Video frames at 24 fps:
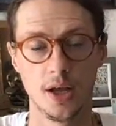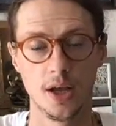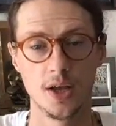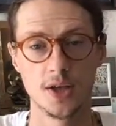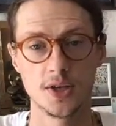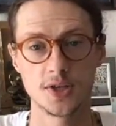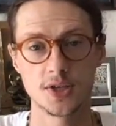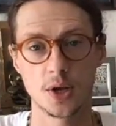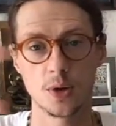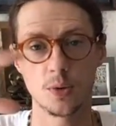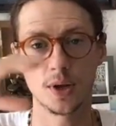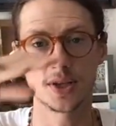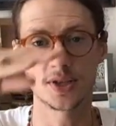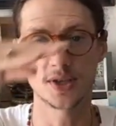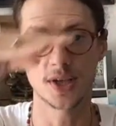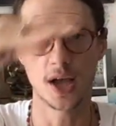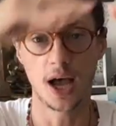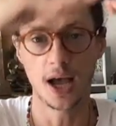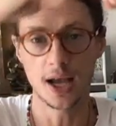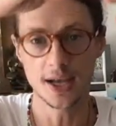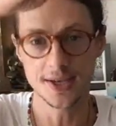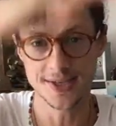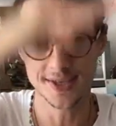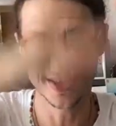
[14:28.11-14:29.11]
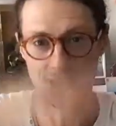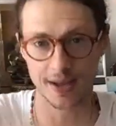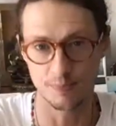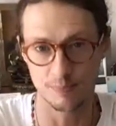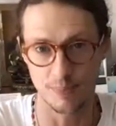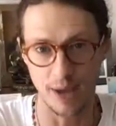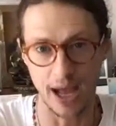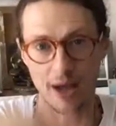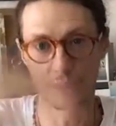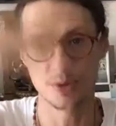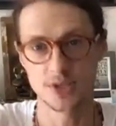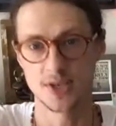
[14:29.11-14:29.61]
So it's us that
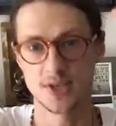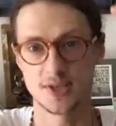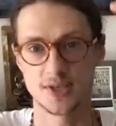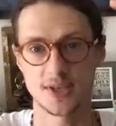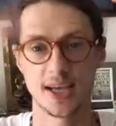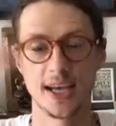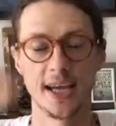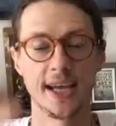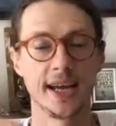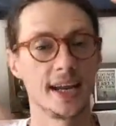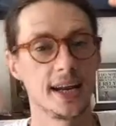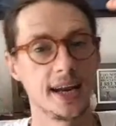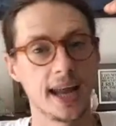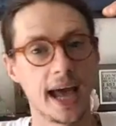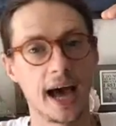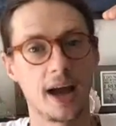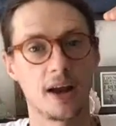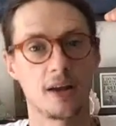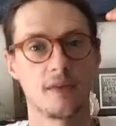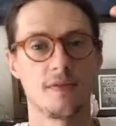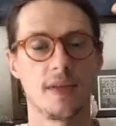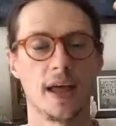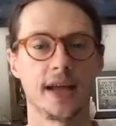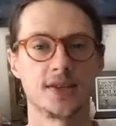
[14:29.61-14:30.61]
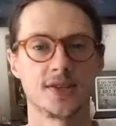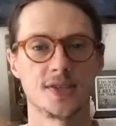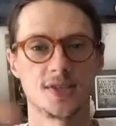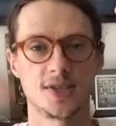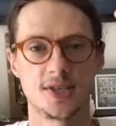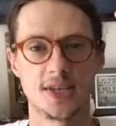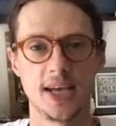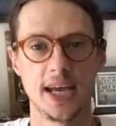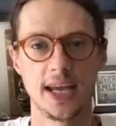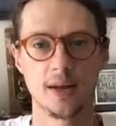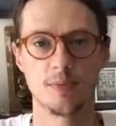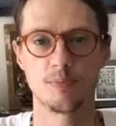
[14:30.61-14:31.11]
bounces in and out of that
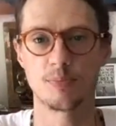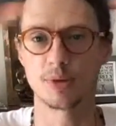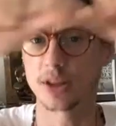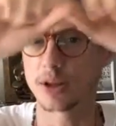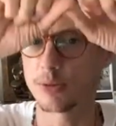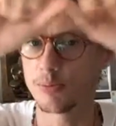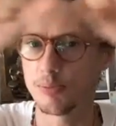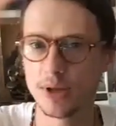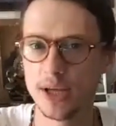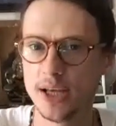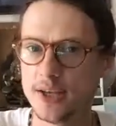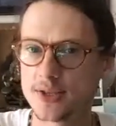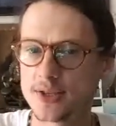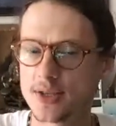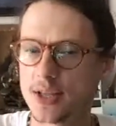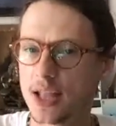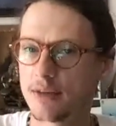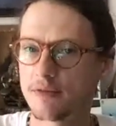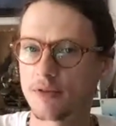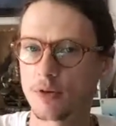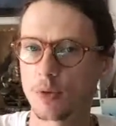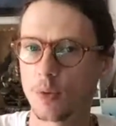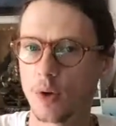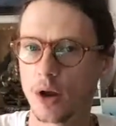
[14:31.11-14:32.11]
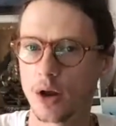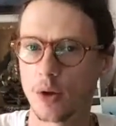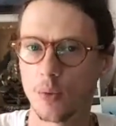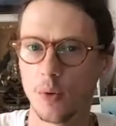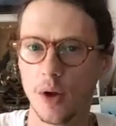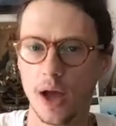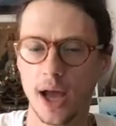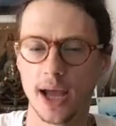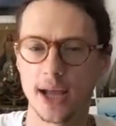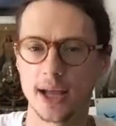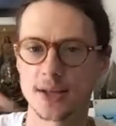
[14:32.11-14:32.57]
state, but the peace never went away.